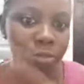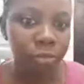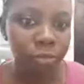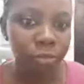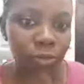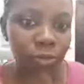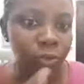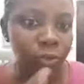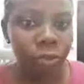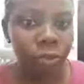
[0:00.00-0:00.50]

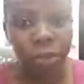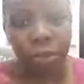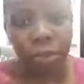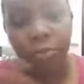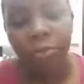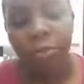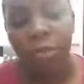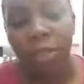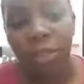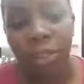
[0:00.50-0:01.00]
you know,
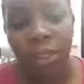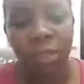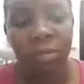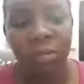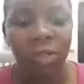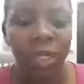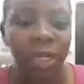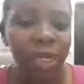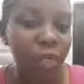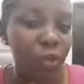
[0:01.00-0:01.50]
it
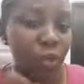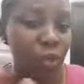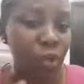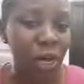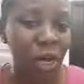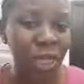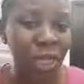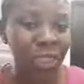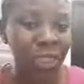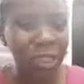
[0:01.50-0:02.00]
seems like
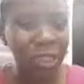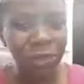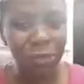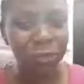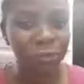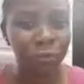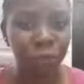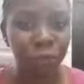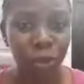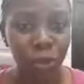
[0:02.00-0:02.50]
you're asking
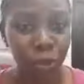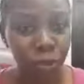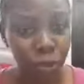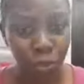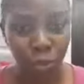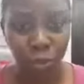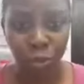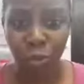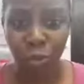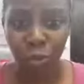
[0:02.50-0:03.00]
for what
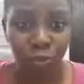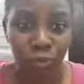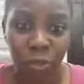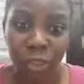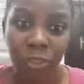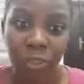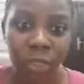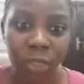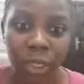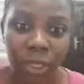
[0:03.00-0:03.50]
you're
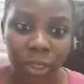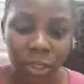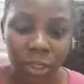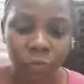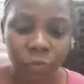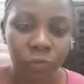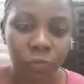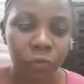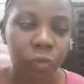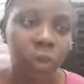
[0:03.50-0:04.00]
really not
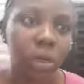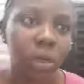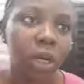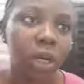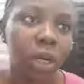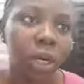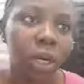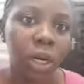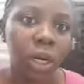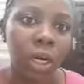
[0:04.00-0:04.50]
asking for.
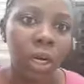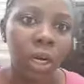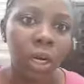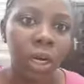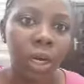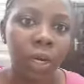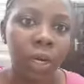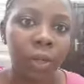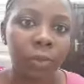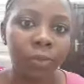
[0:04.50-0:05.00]

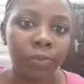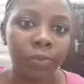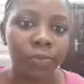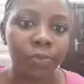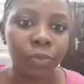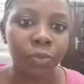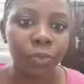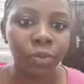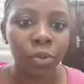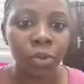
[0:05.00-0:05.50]

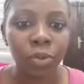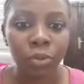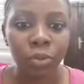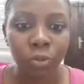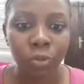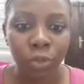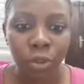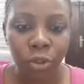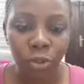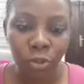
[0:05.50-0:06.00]
You also
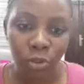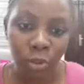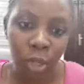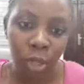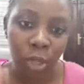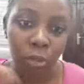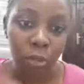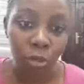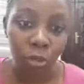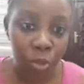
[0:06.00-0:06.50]
need to know
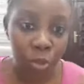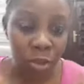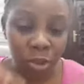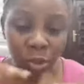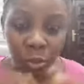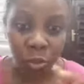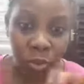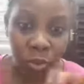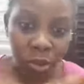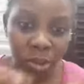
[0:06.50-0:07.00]
how to dodge
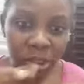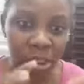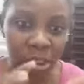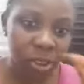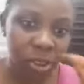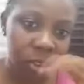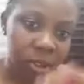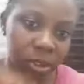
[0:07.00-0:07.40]
the ones that